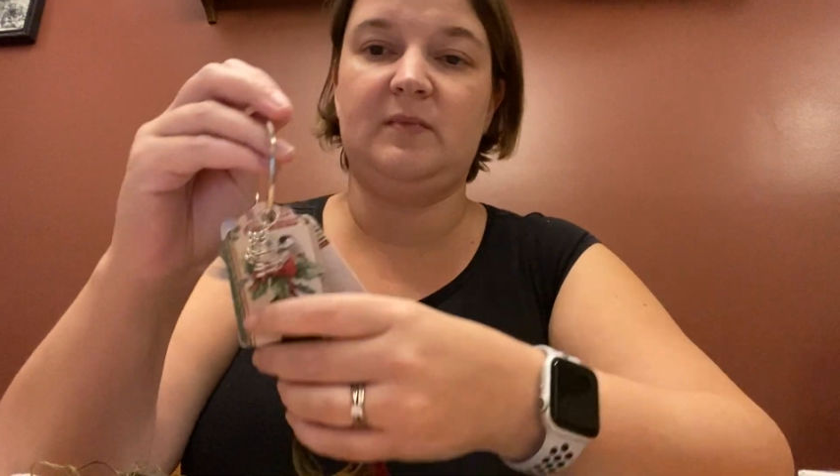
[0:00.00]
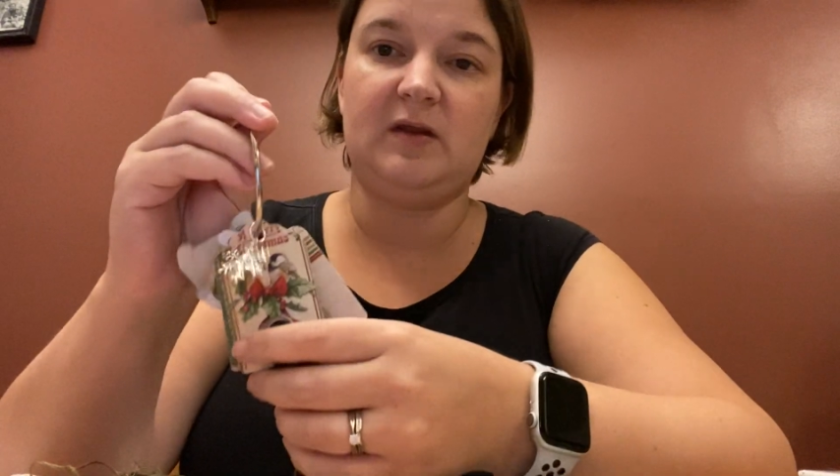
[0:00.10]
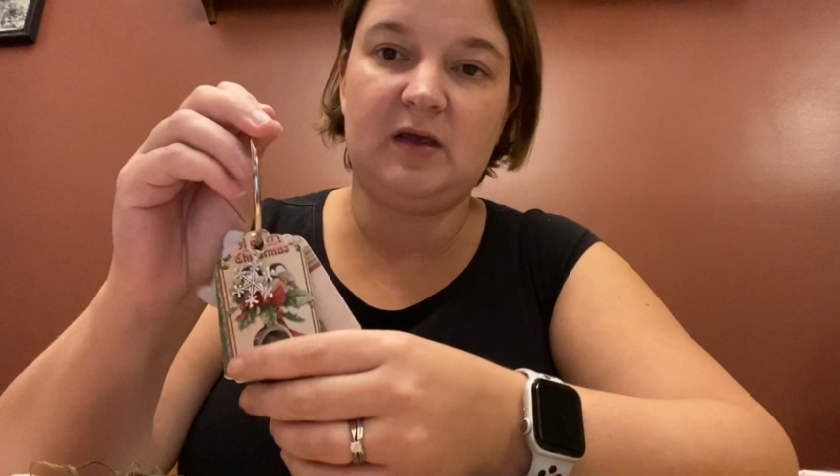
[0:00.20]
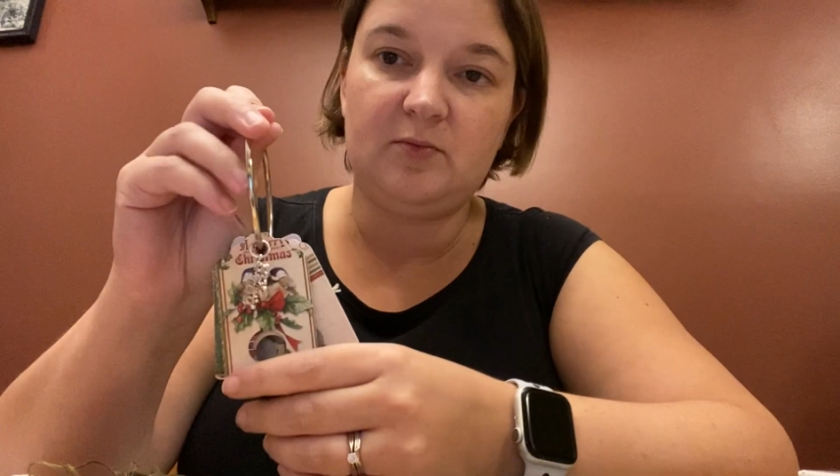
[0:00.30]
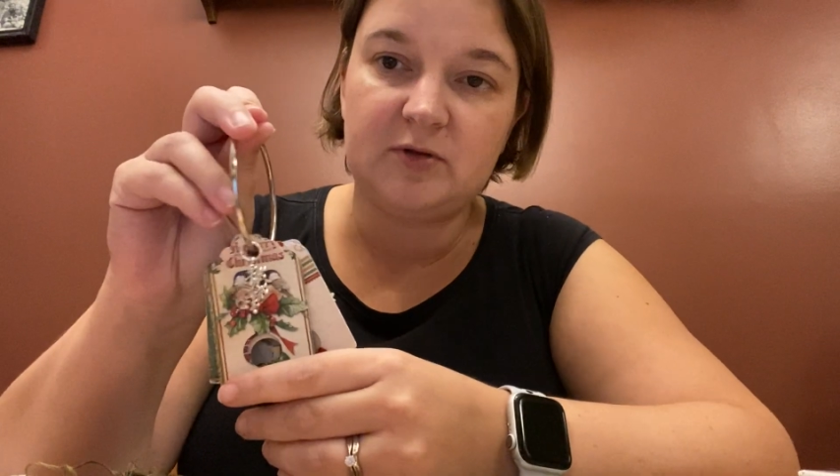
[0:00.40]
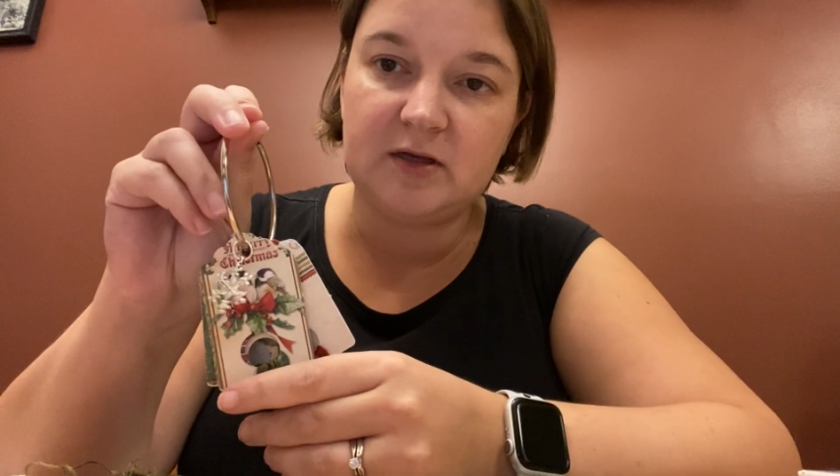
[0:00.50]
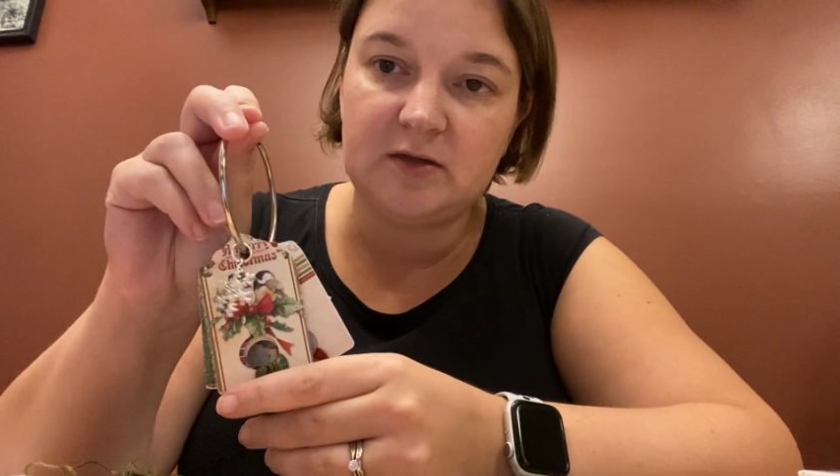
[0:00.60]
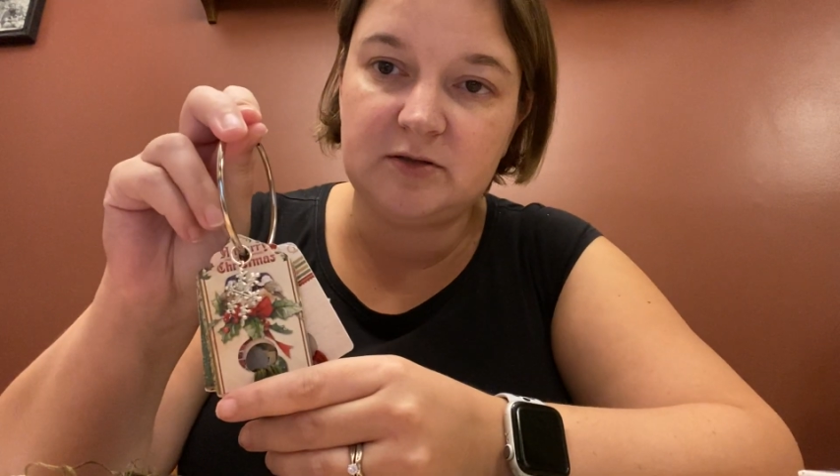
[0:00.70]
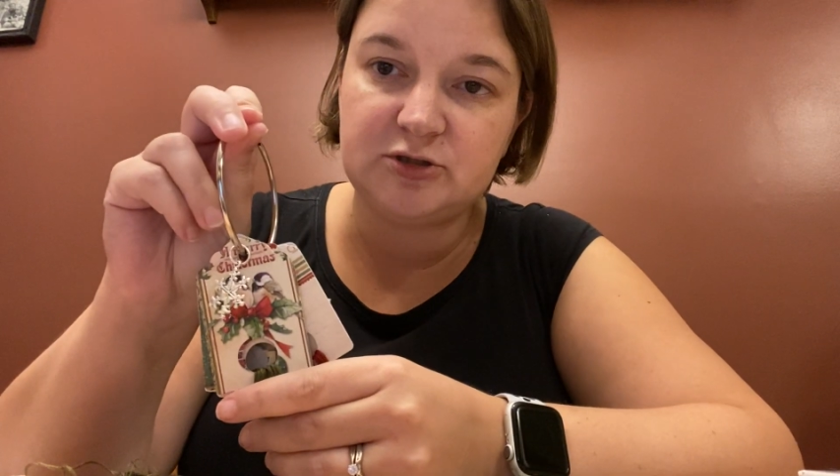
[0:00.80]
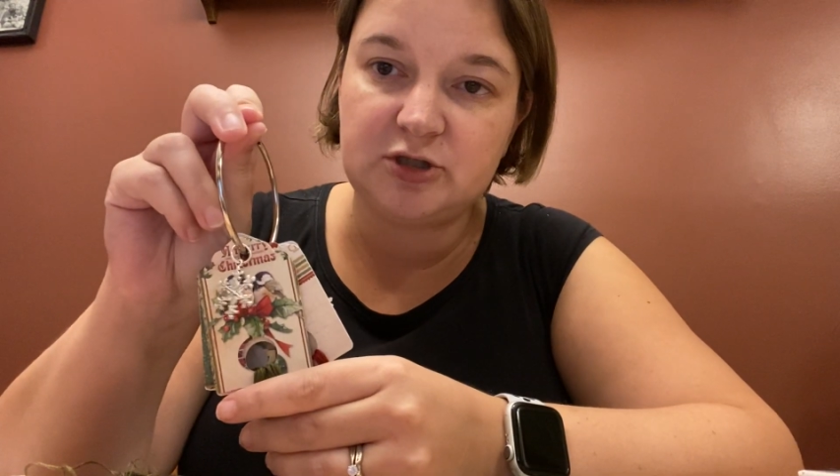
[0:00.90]
Came with that
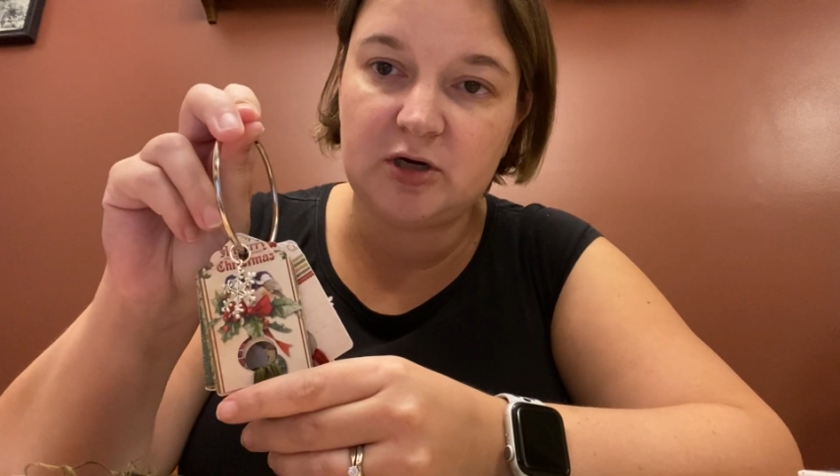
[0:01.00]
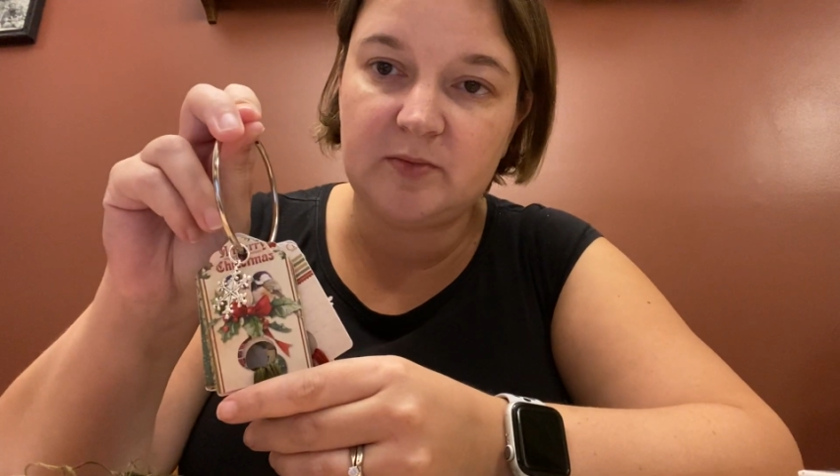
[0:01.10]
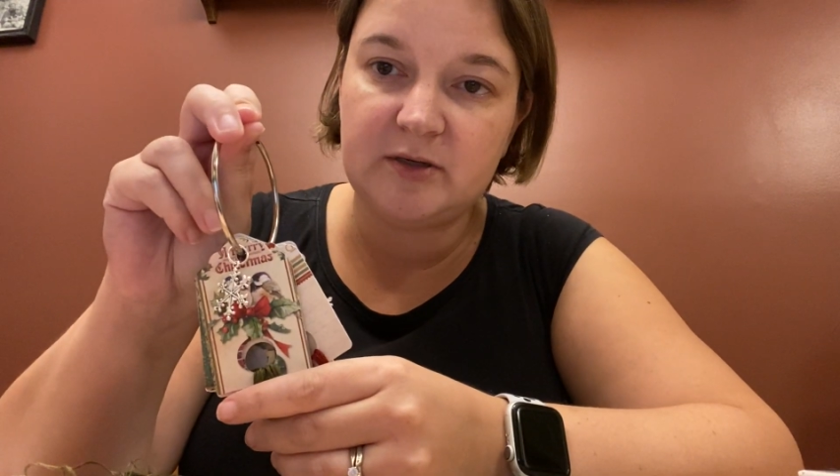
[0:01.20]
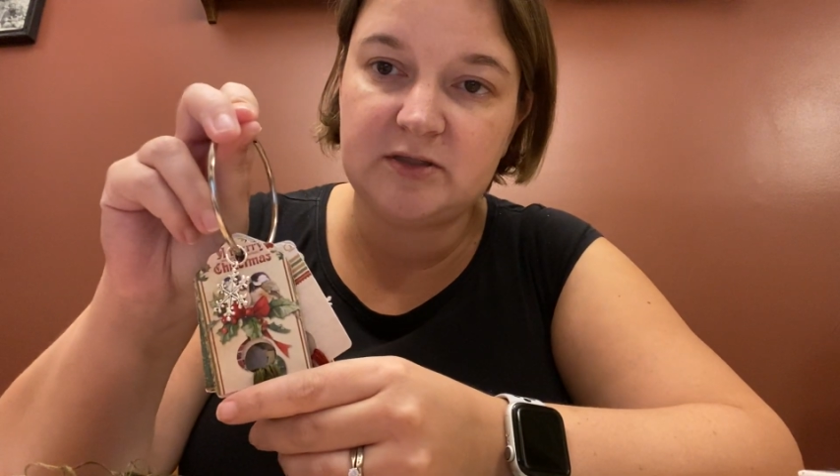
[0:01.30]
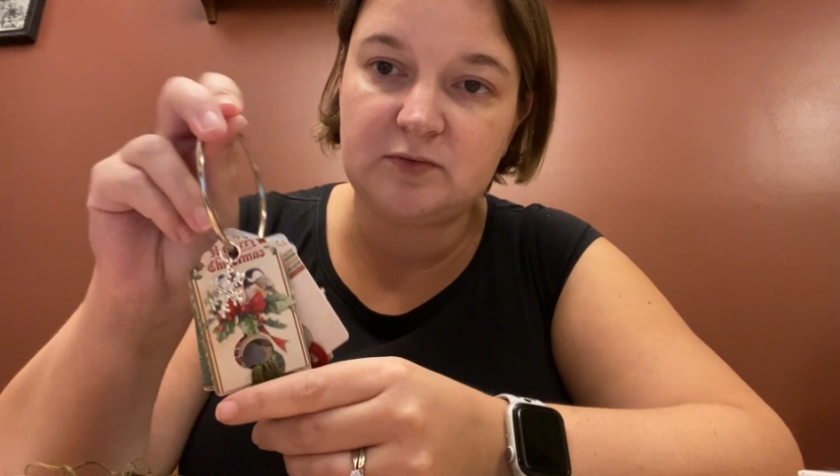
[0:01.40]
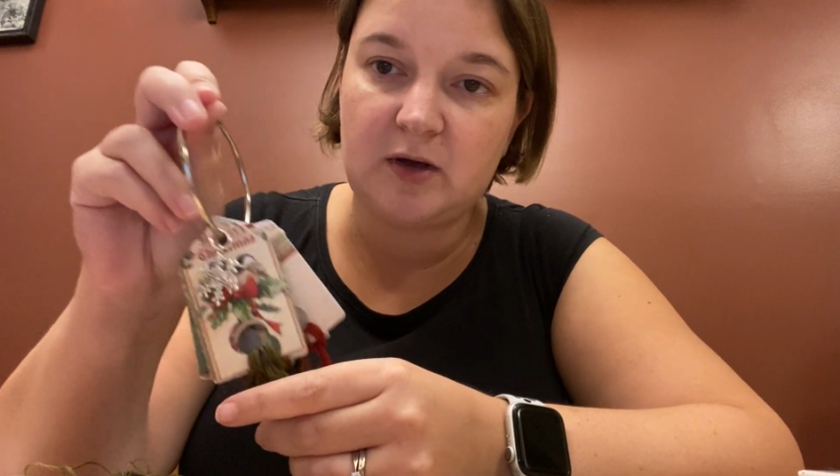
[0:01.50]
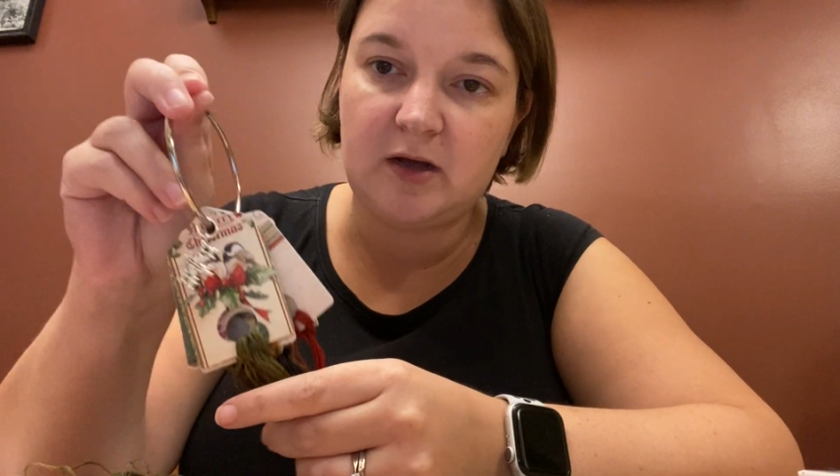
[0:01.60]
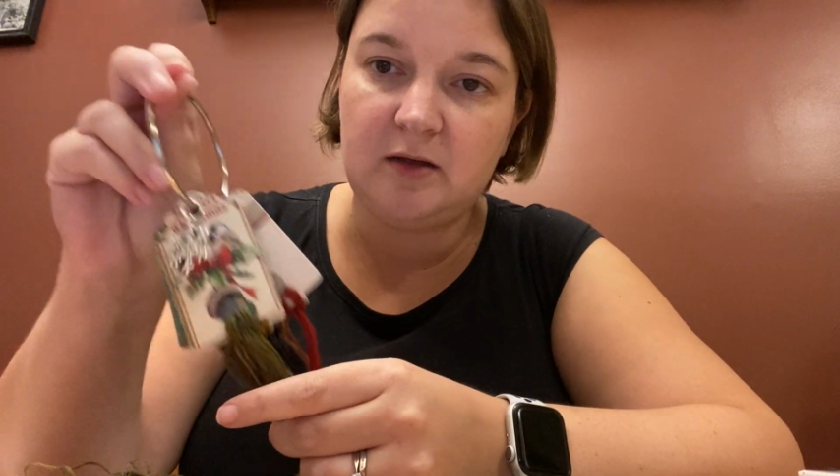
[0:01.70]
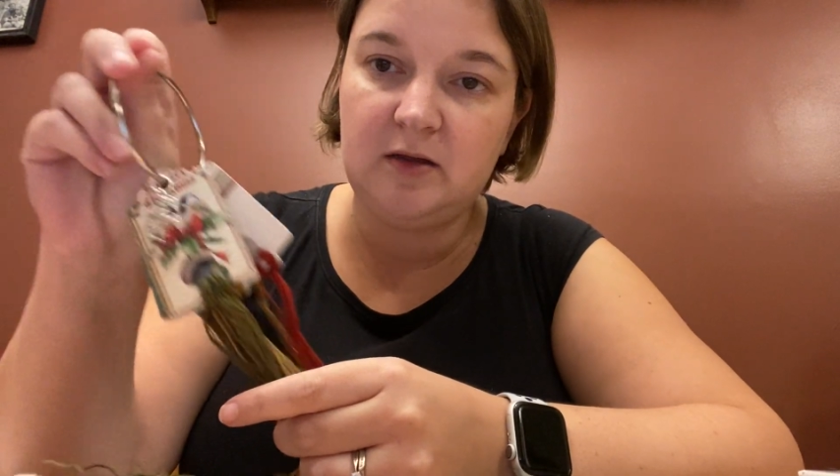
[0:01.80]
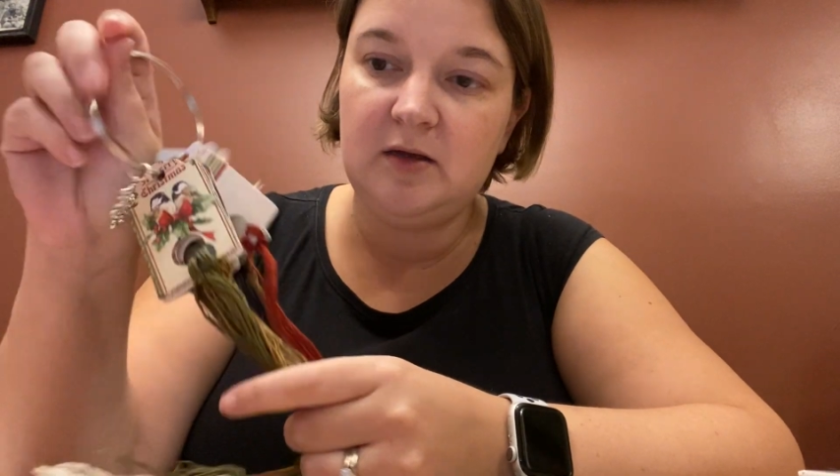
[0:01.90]
little charm as
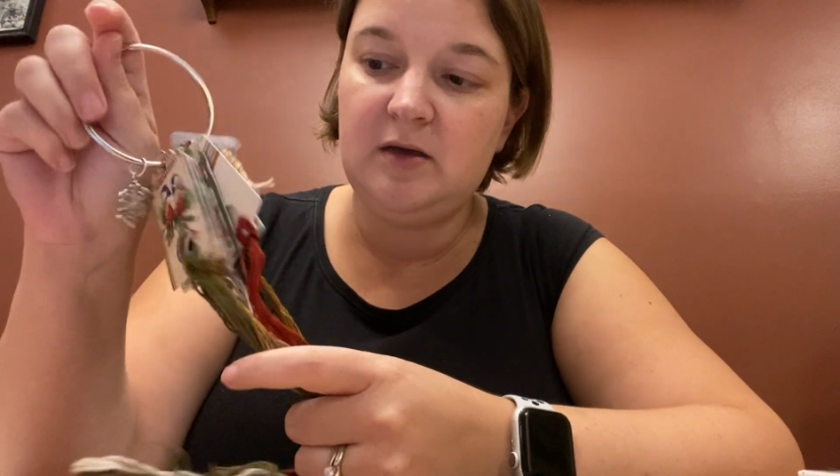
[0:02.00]
well.